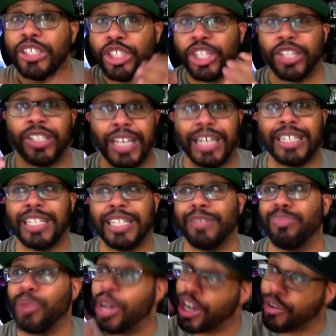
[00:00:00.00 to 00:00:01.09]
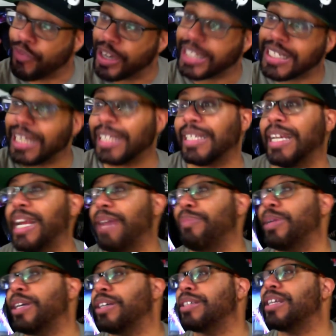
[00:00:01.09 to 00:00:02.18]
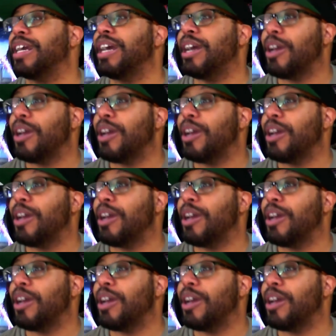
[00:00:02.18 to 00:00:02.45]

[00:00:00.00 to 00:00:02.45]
Just that simple. And the reason I say that because